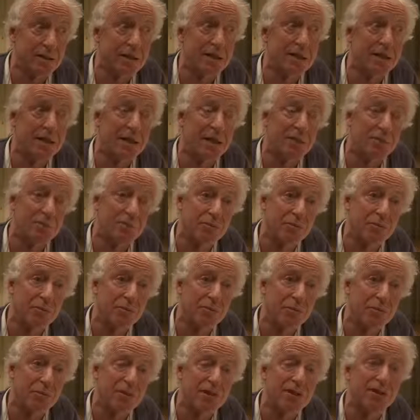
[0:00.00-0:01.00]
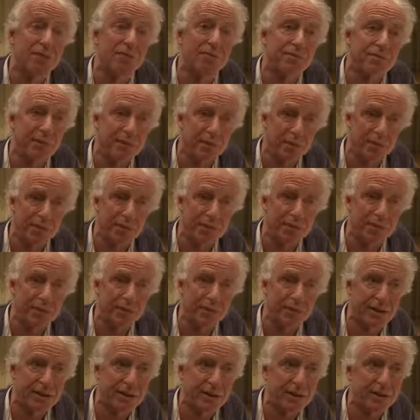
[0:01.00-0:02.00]
a lot of Knabenwunderhorn, these are folk
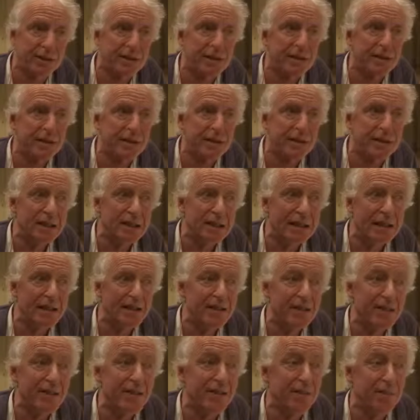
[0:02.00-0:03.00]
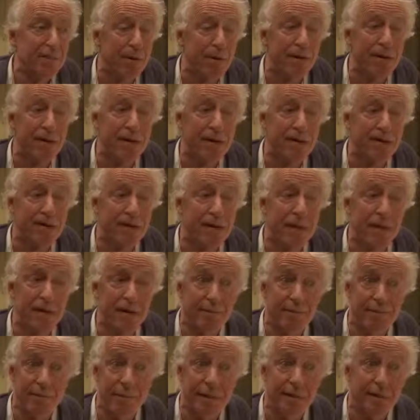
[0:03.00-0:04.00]
poetry. And the only poet of
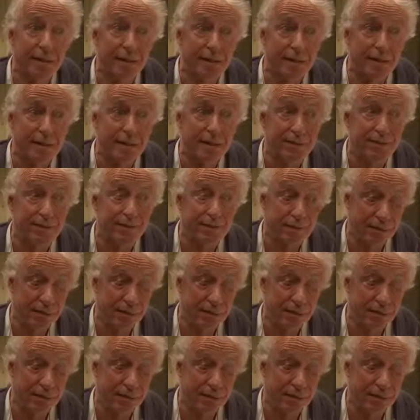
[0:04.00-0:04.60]
any merit,